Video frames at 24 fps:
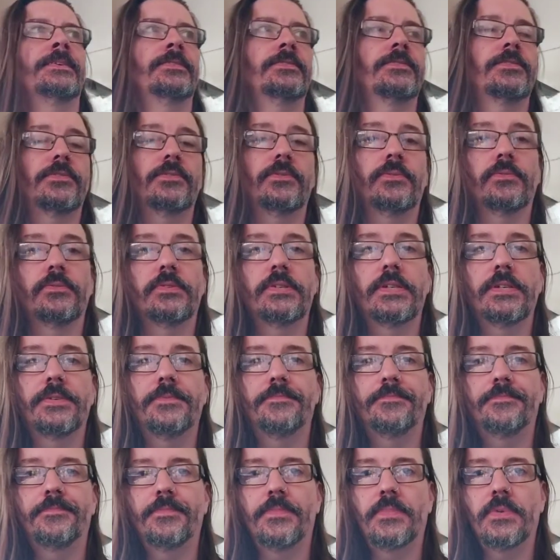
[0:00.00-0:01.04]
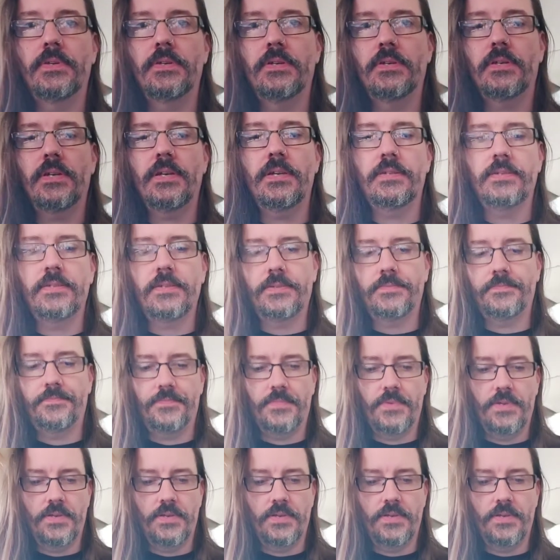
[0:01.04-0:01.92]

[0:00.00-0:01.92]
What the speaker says: story, I guess.